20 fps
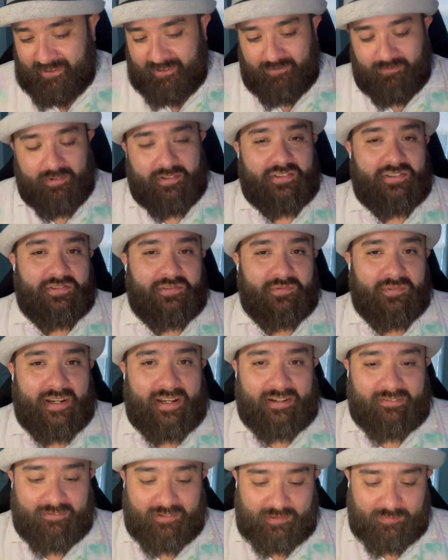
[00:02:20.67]
which is
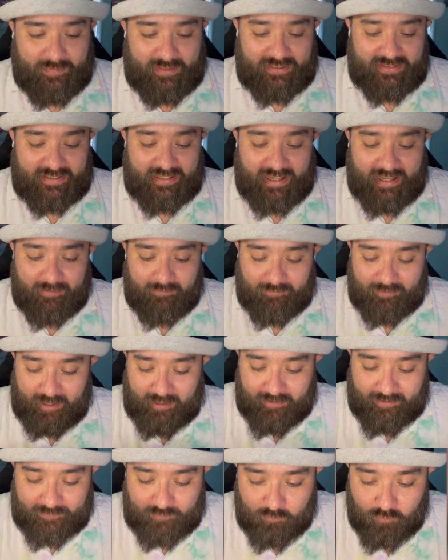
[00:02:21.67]
great, which means I don't
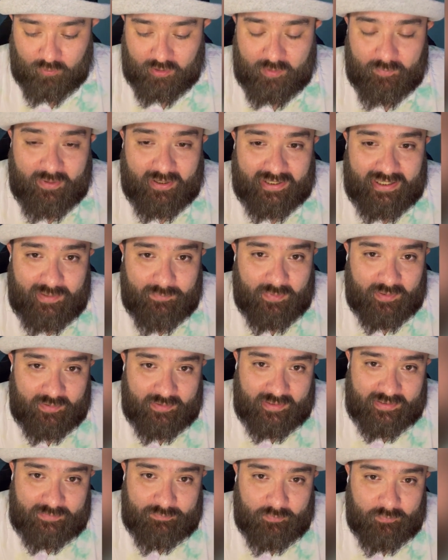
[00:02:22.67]
have to worry about keeping
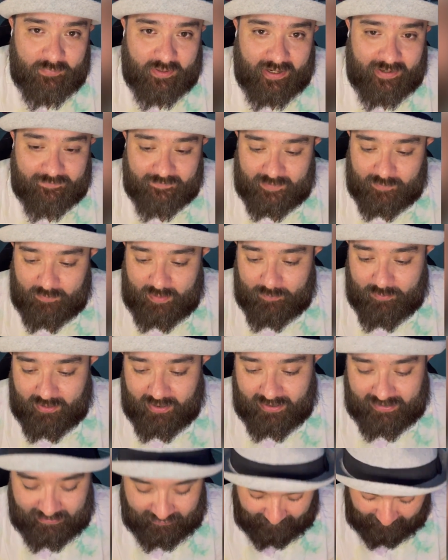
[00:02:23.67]
this knife in my
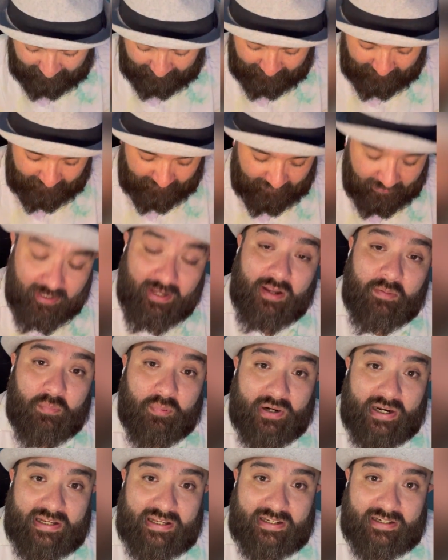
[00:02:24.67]
pocket and
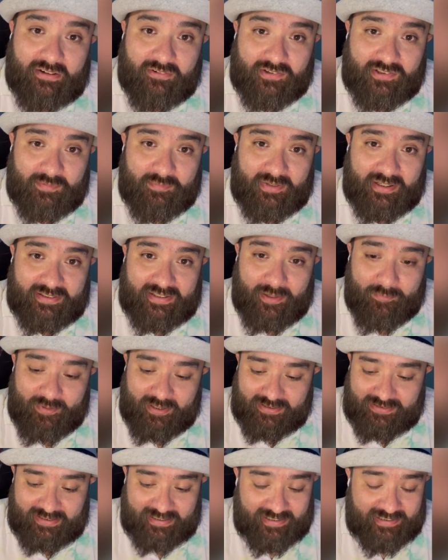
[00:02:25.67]
breaking it or something like that,
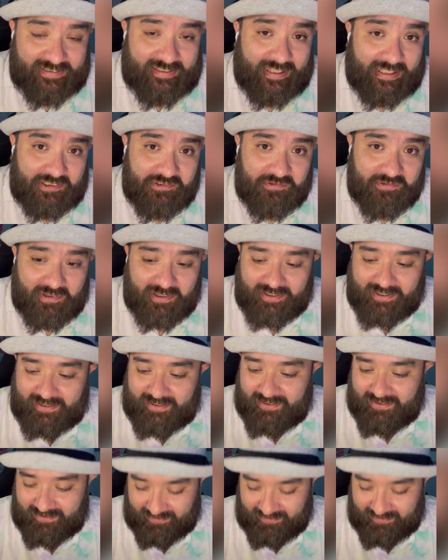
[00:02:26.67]
because it is electronic.